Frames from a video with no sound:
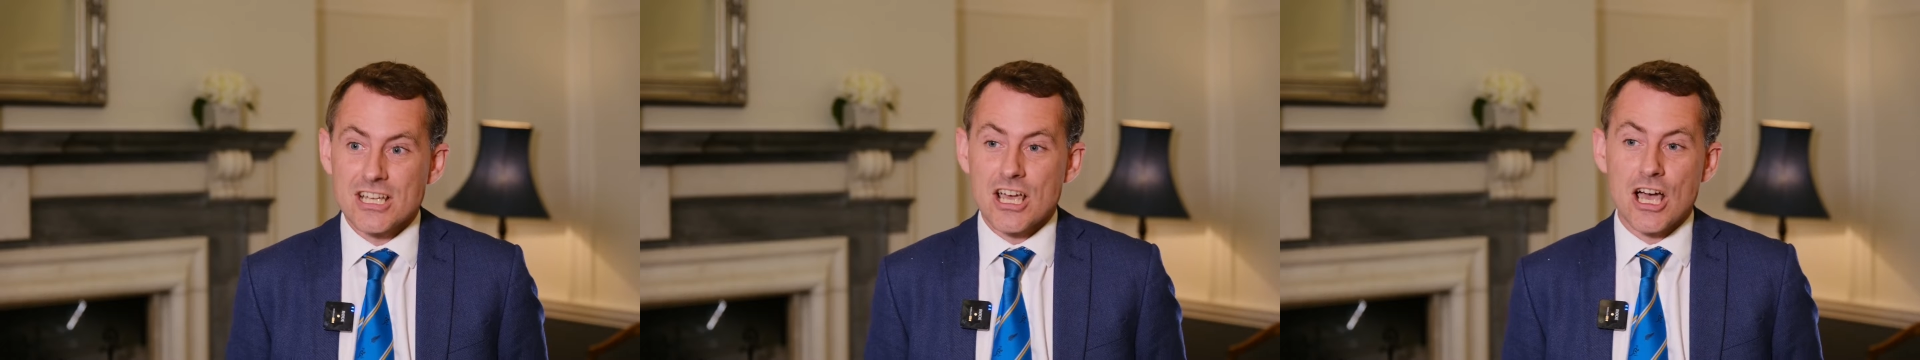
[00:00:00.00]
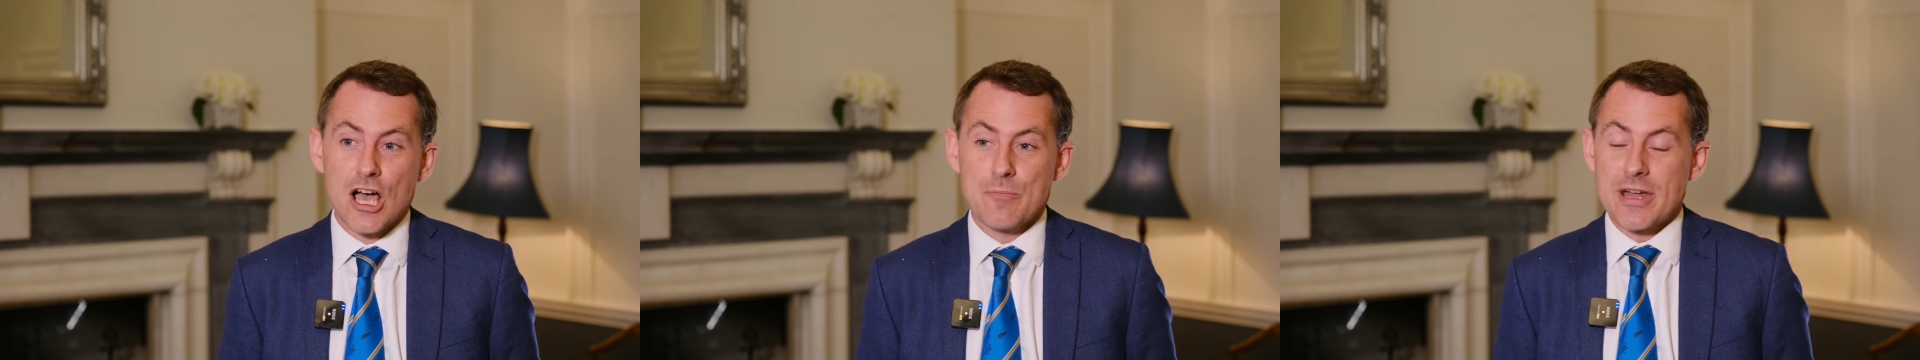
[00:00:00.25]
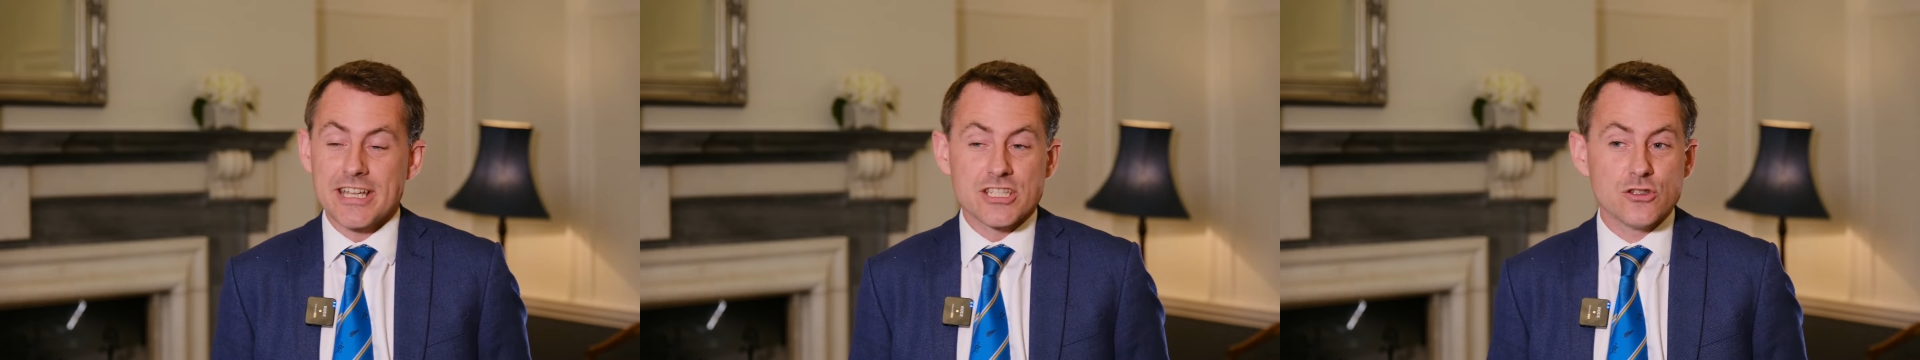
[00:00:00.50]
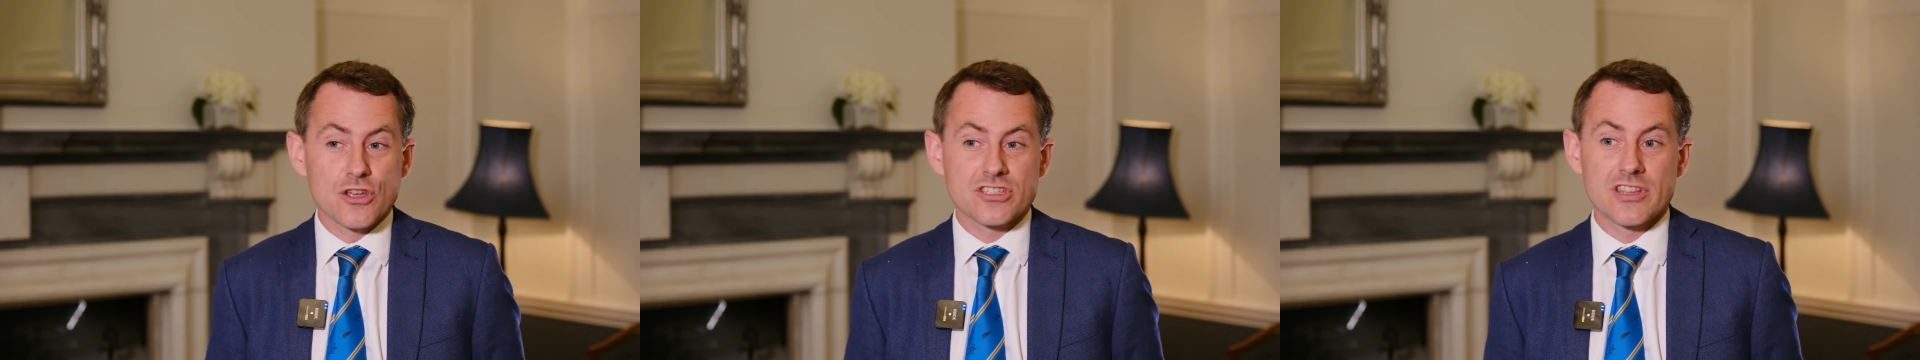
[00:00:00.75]
And it's
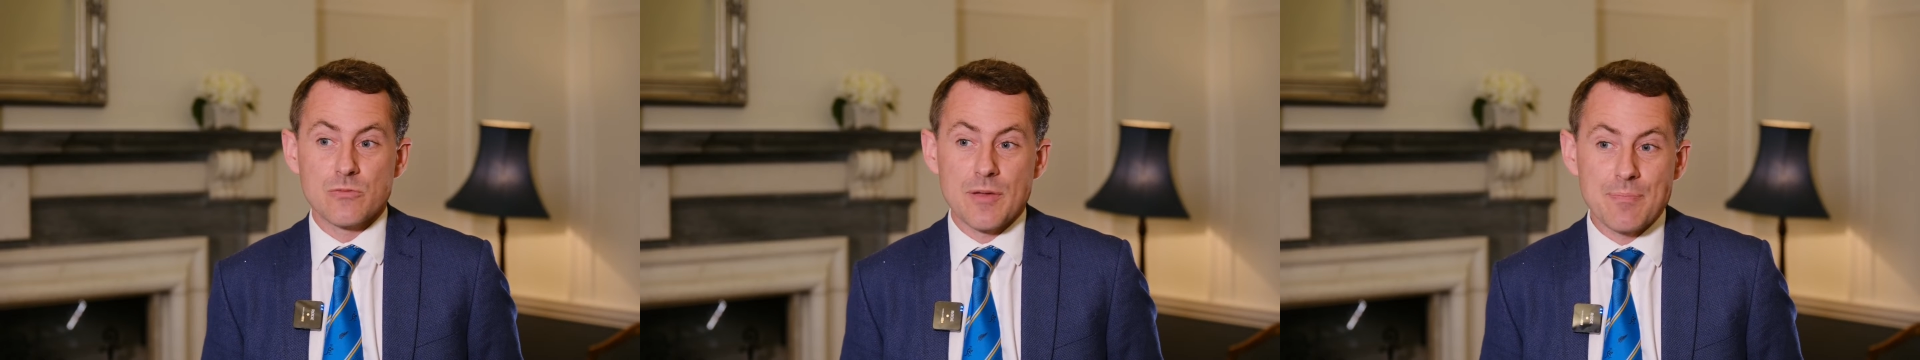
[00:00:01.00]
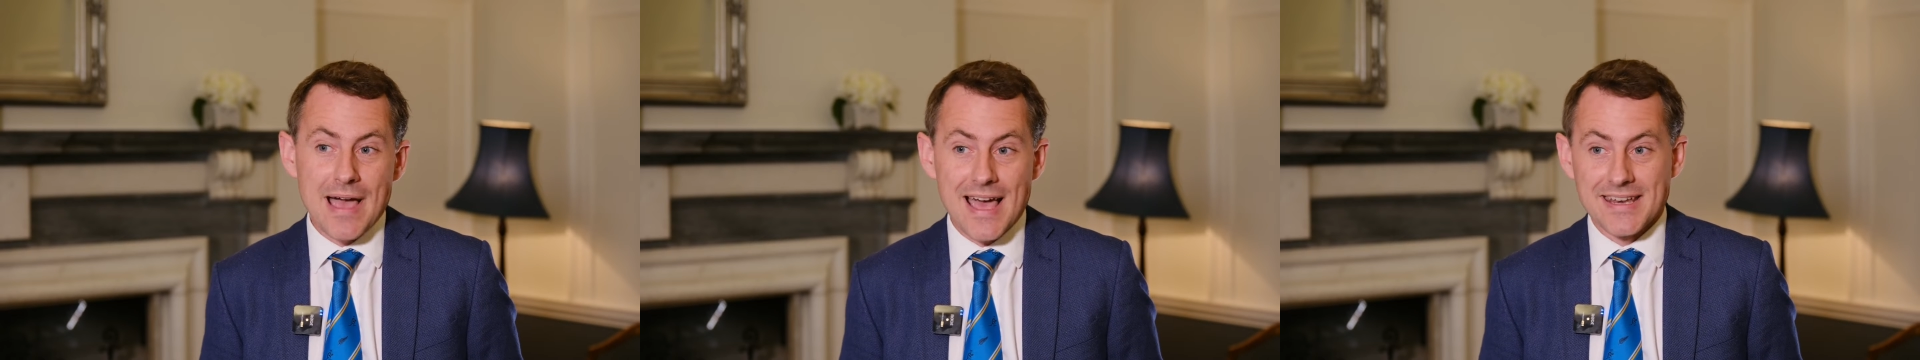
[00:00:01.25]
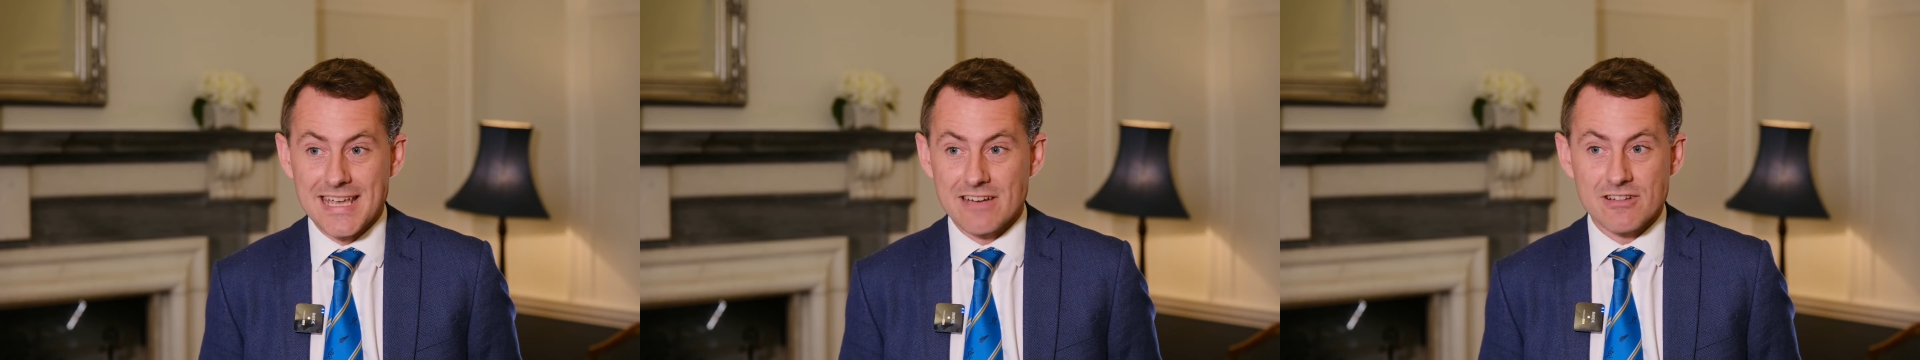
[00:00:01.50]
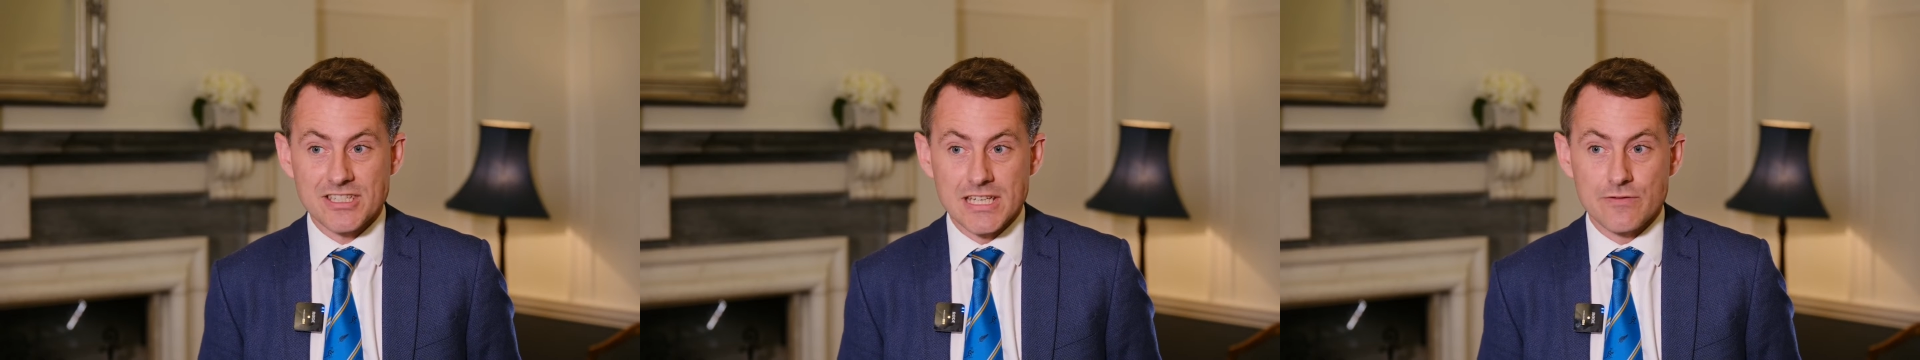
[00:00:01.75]
not something we ban here
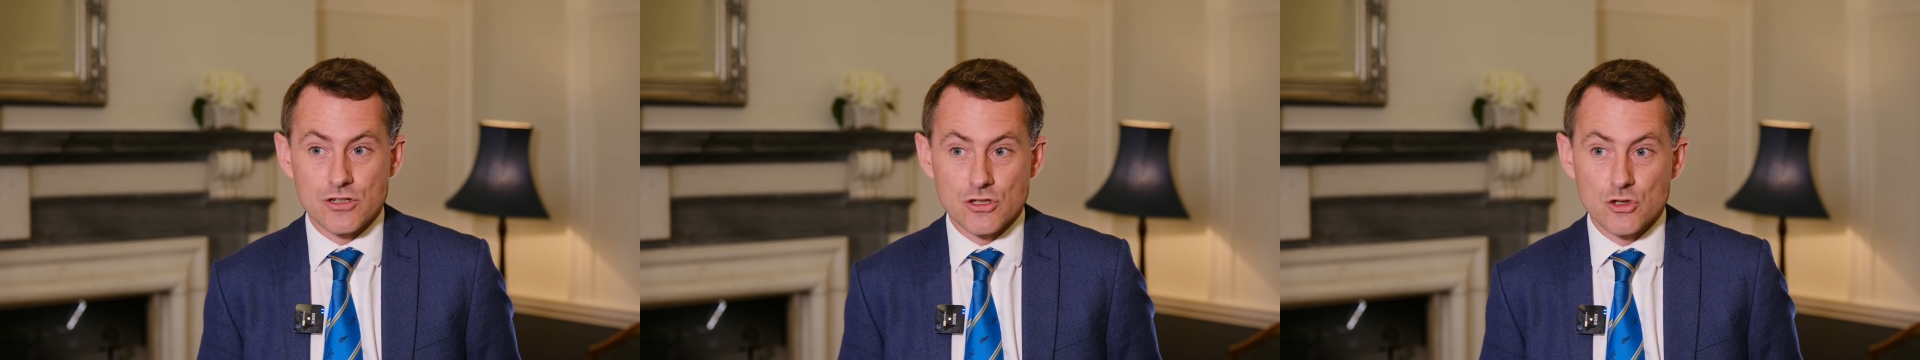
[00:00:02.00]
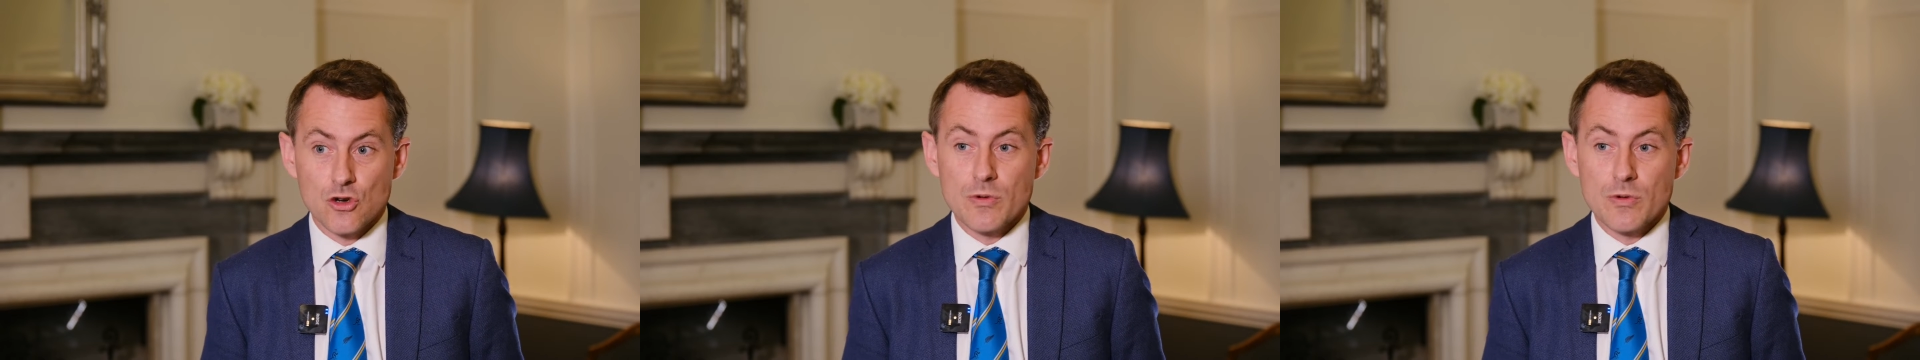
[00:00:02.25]
at Seaford at all.